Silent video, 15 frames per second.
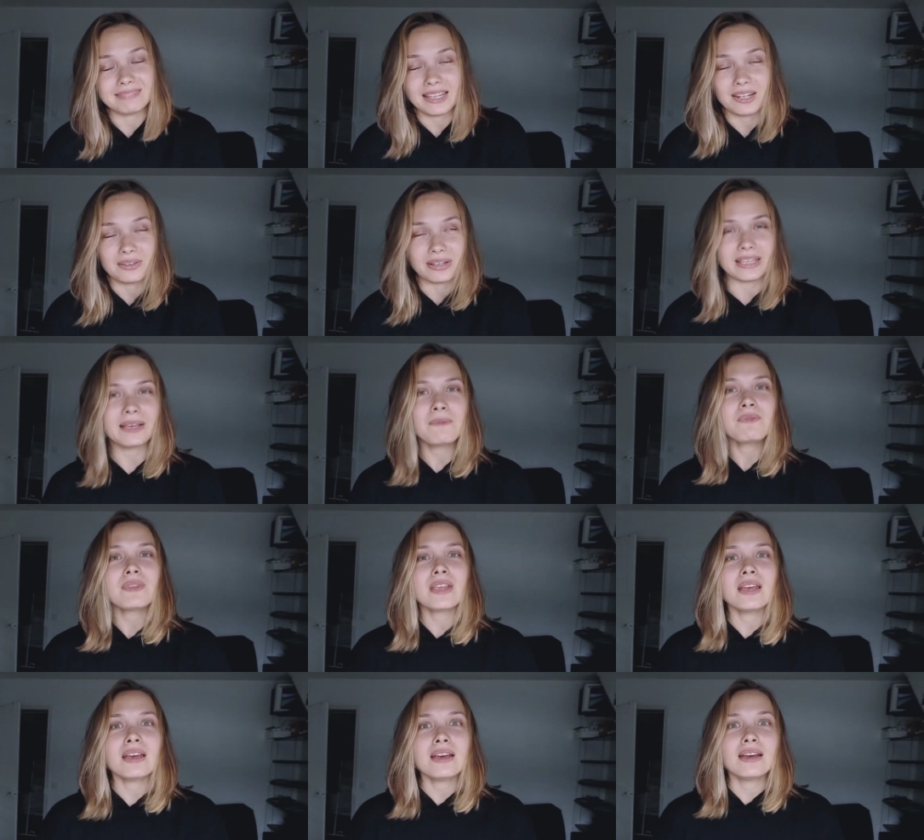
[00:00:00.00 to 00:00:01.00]
Anyway,
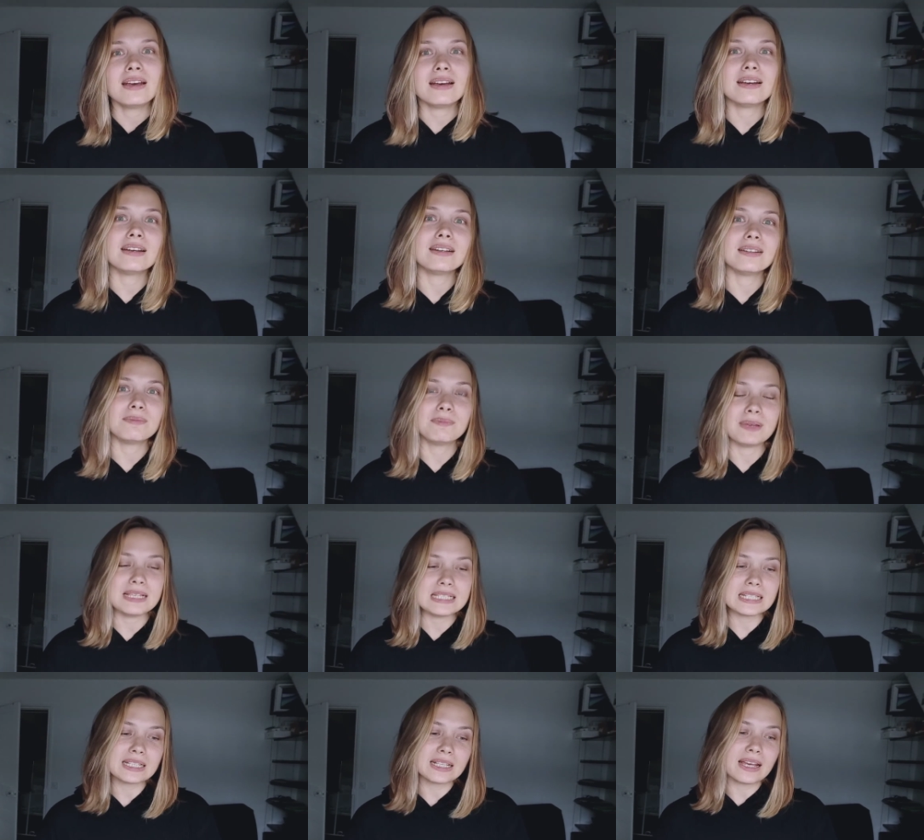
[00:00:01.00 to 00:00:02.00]
uh,
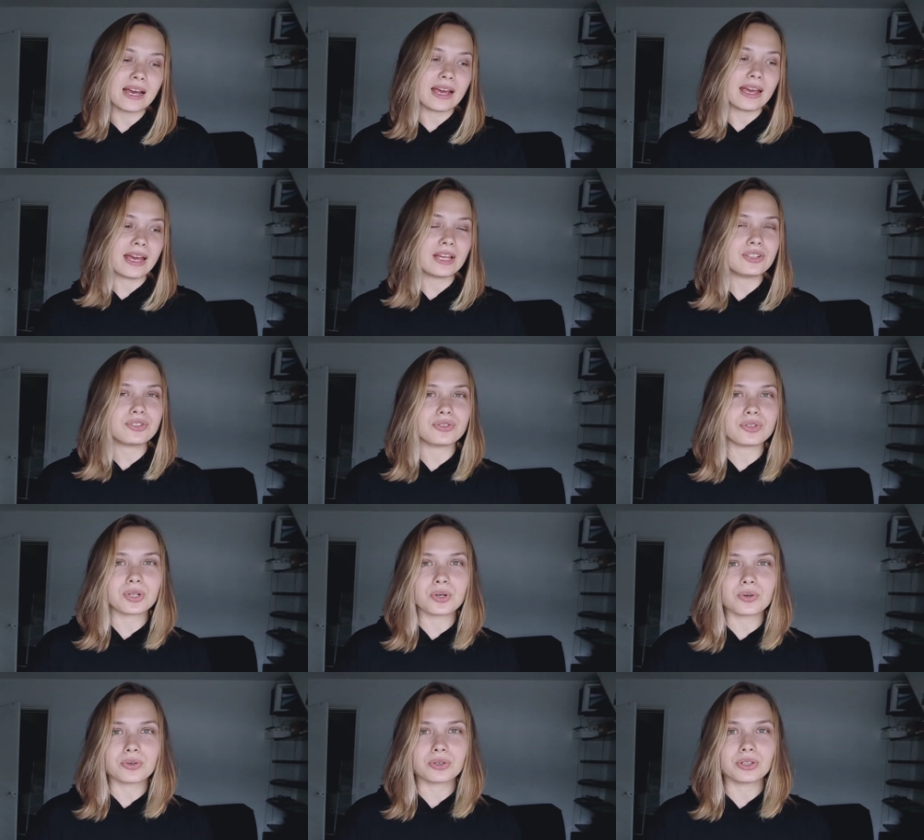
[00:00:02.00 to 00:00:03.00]
basically I had to
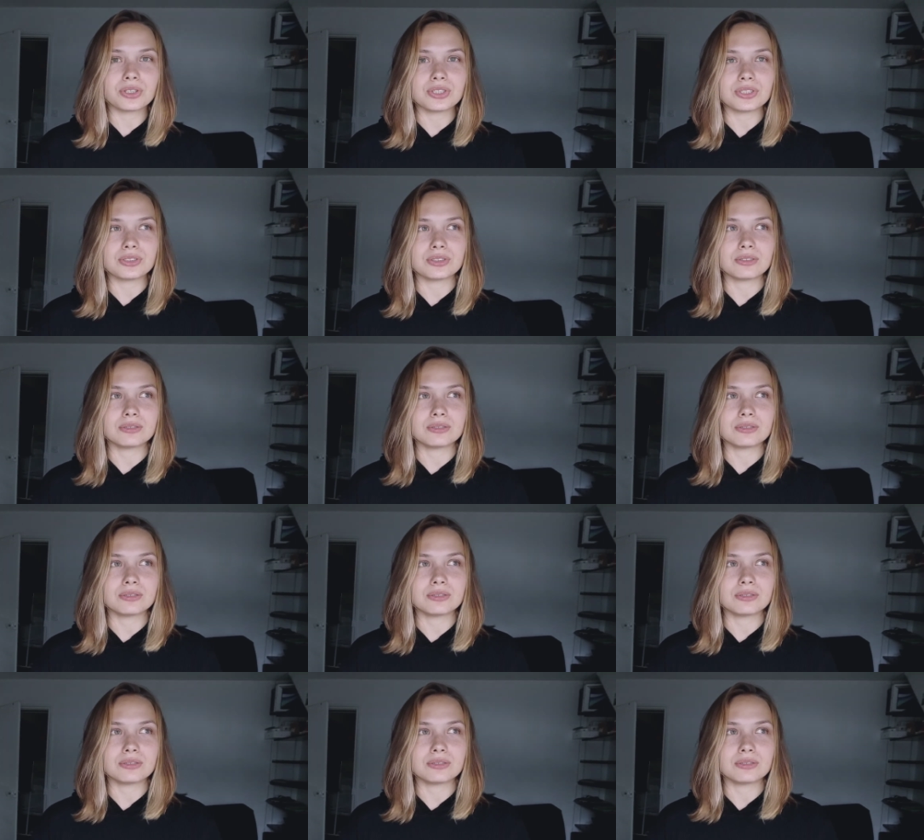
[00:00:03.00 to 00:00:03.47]
record